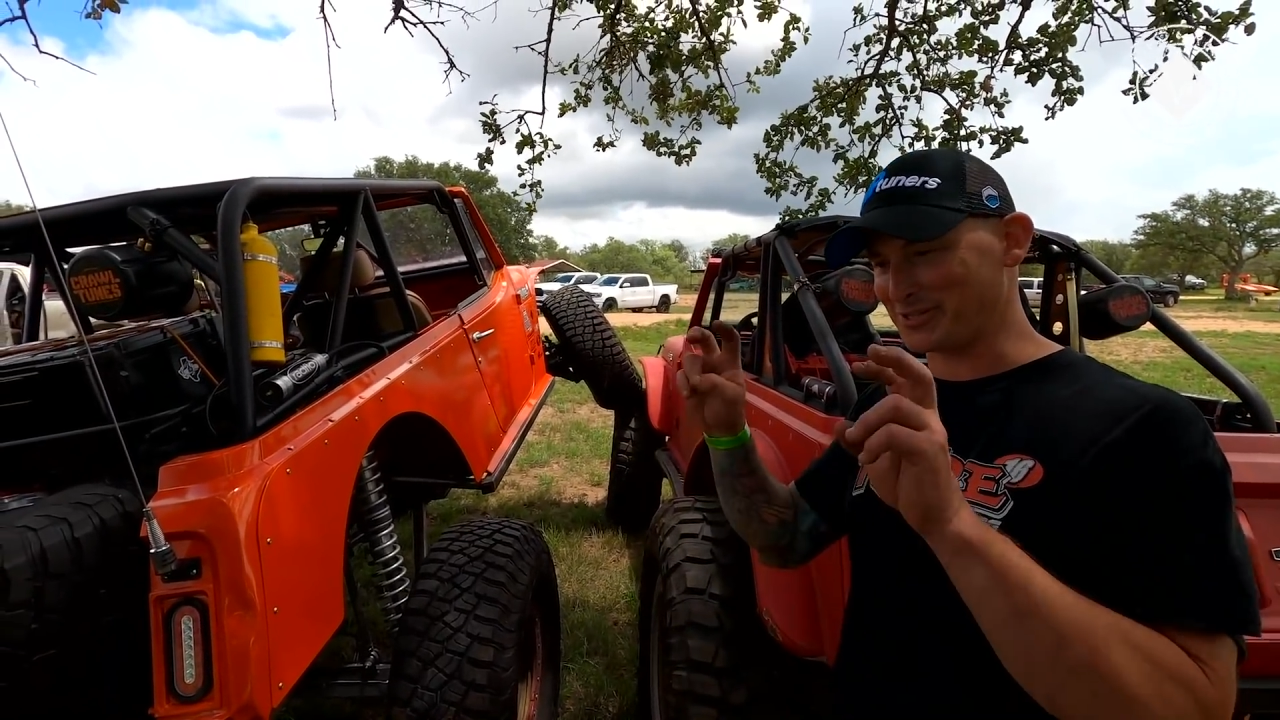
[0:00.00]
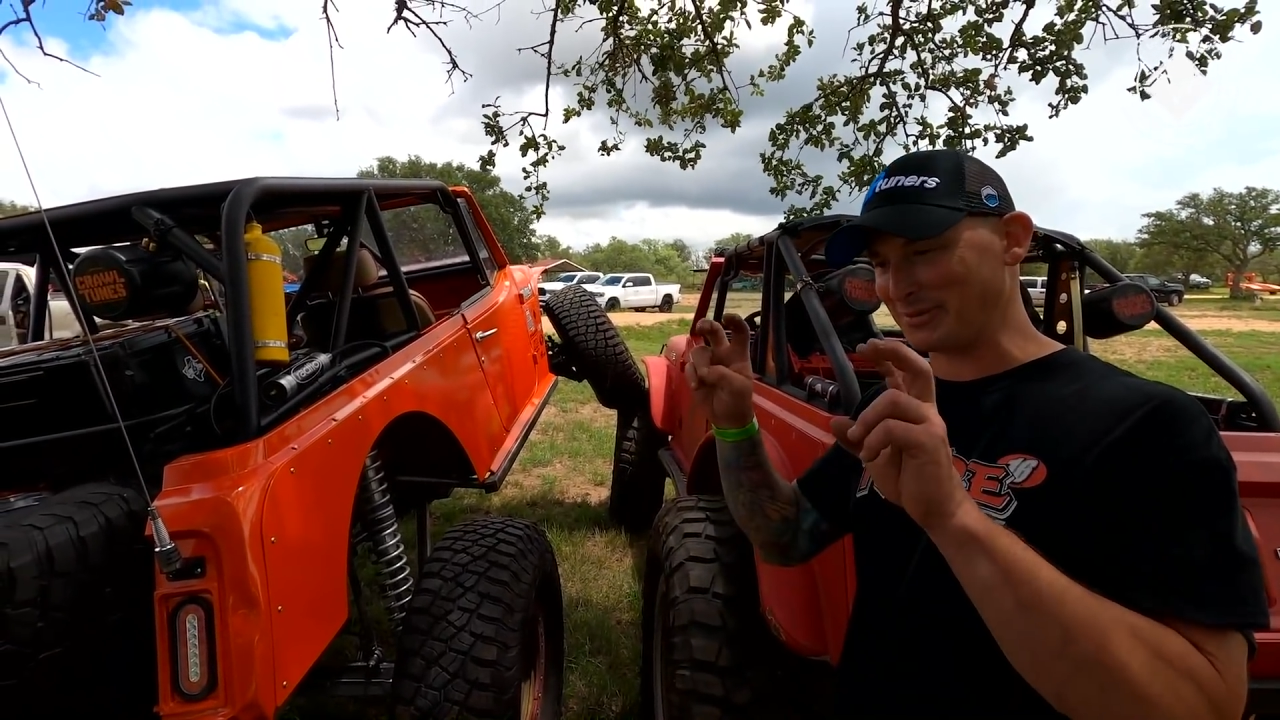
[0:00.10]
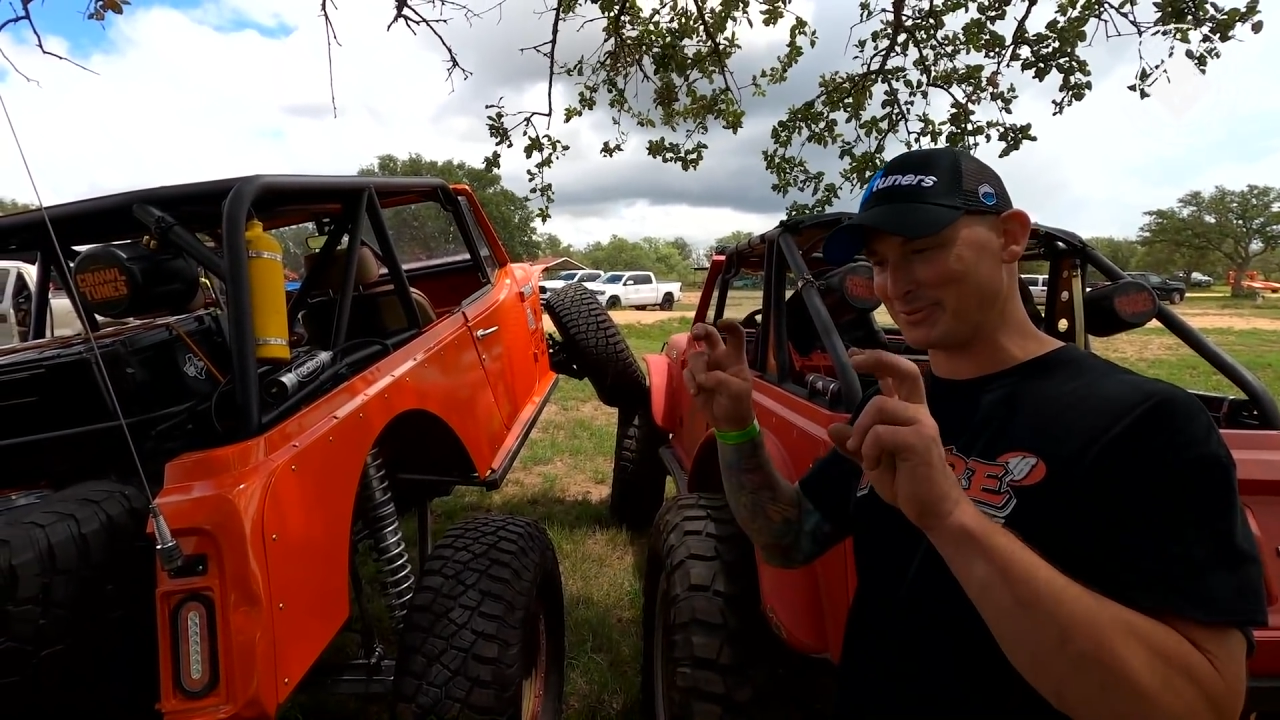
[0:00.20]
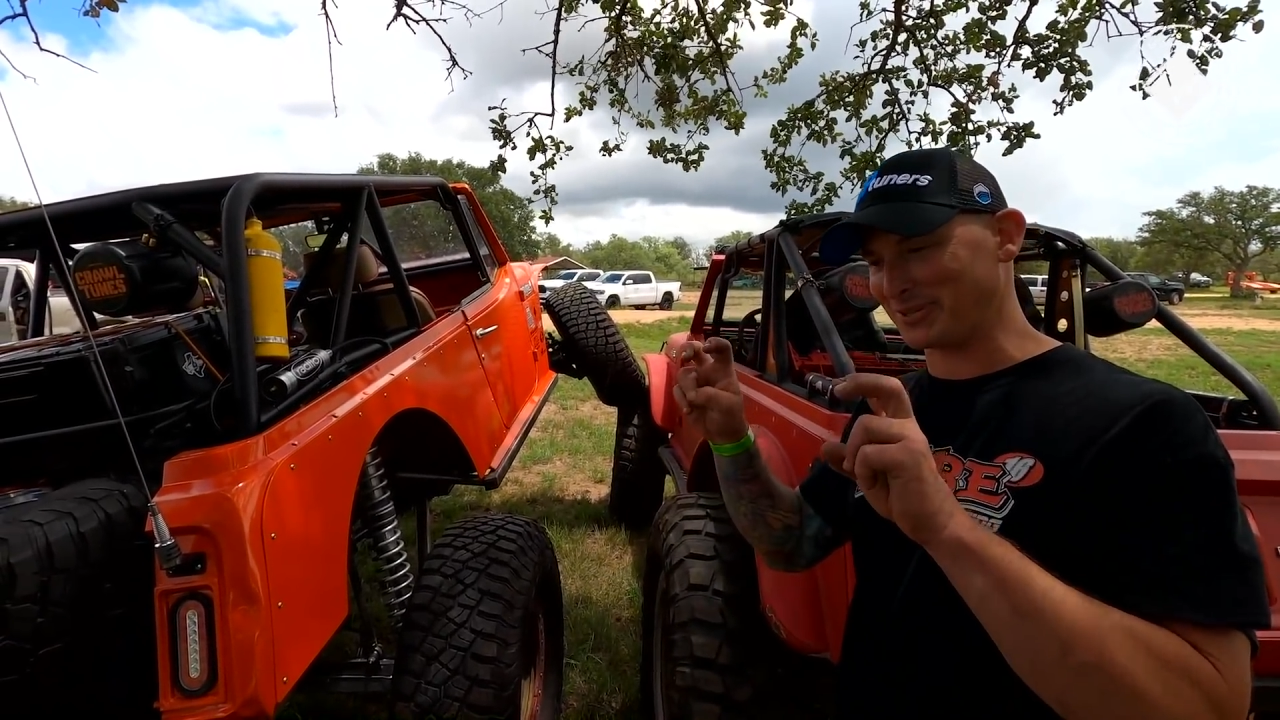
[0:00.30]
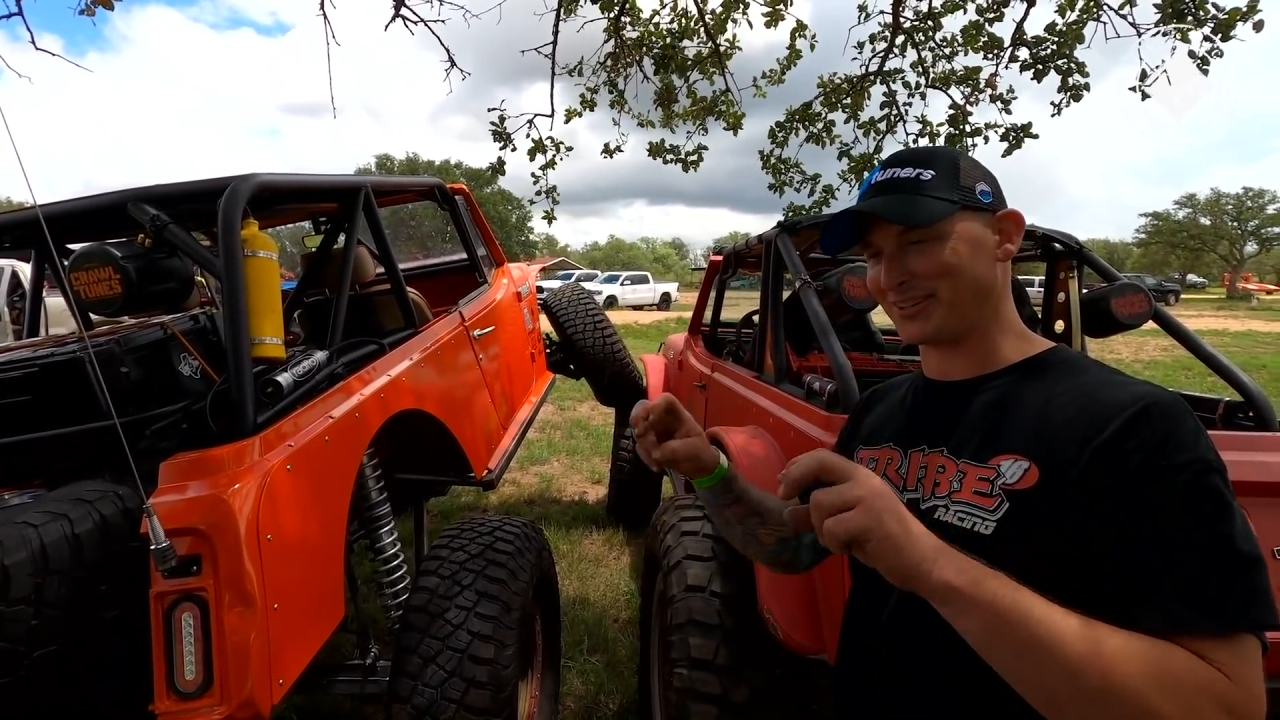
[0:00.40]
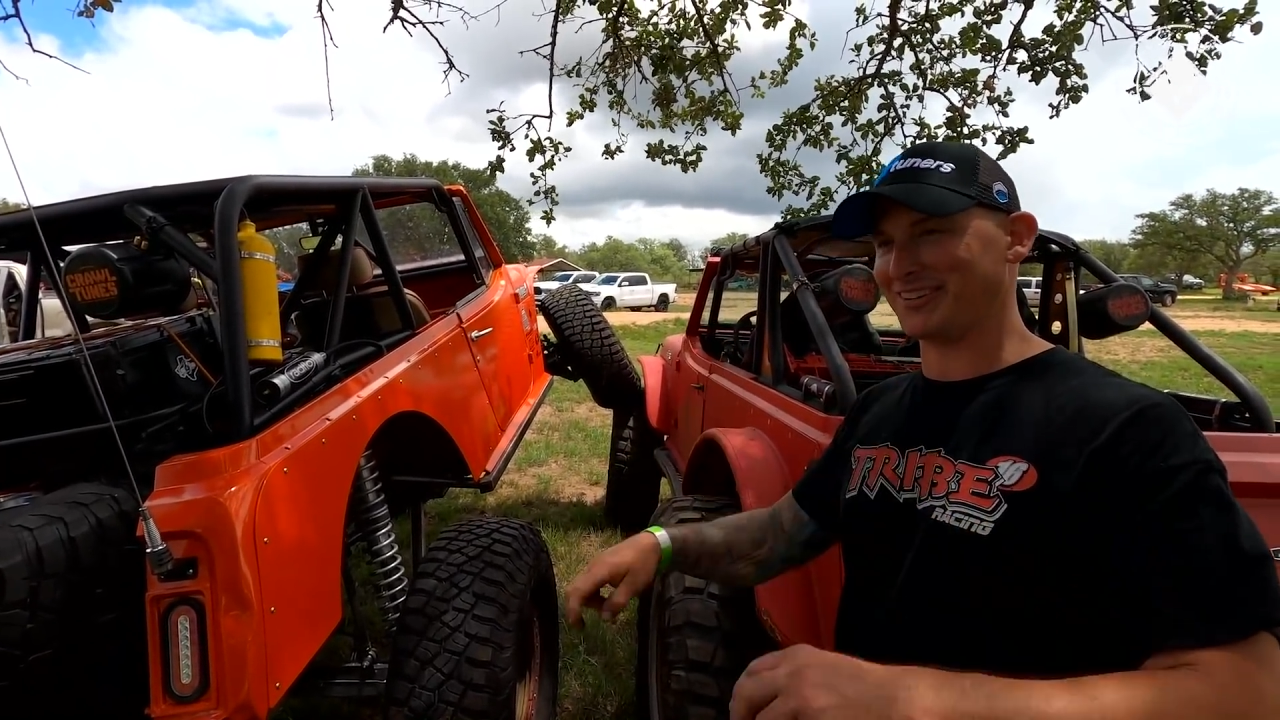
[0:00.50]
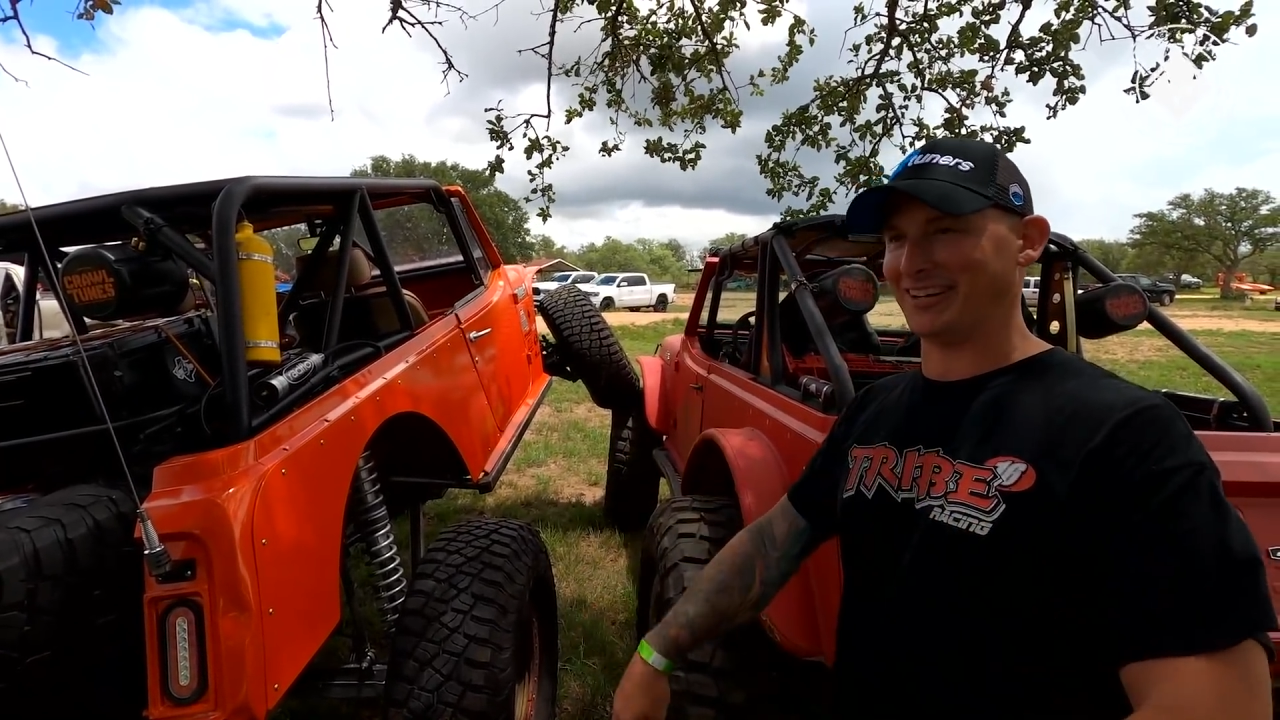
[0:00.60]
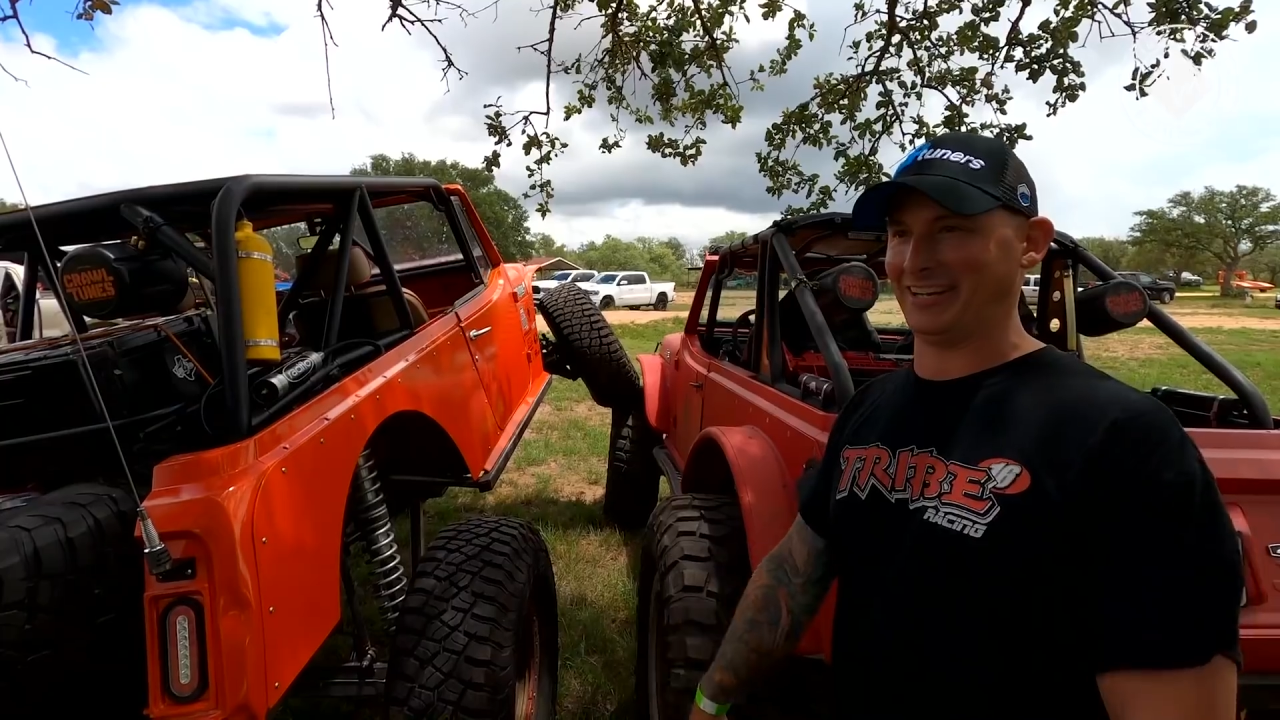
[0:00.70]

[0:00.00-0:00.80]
Cheapster,